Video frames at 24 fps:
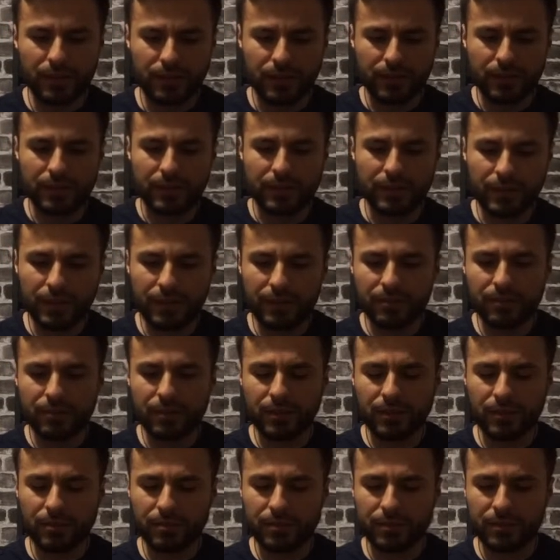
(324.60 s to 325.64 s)
Got the Knight of
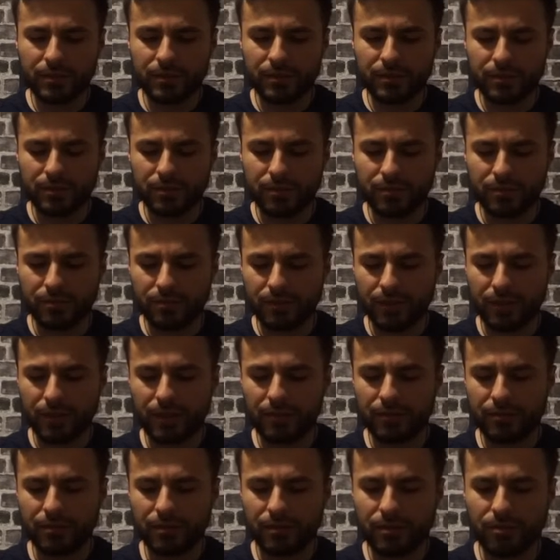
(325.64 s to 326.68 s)
Cups,
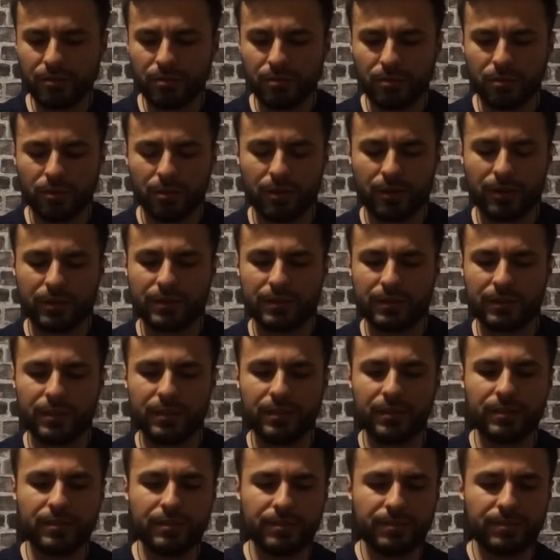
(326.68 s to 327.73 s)
Five of Wands
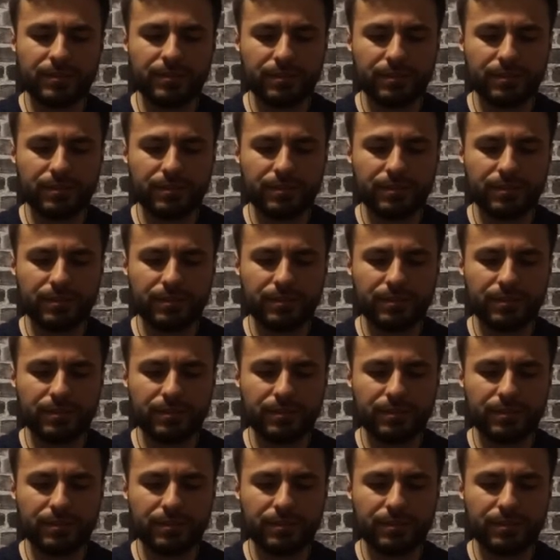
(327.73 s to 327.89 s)
here.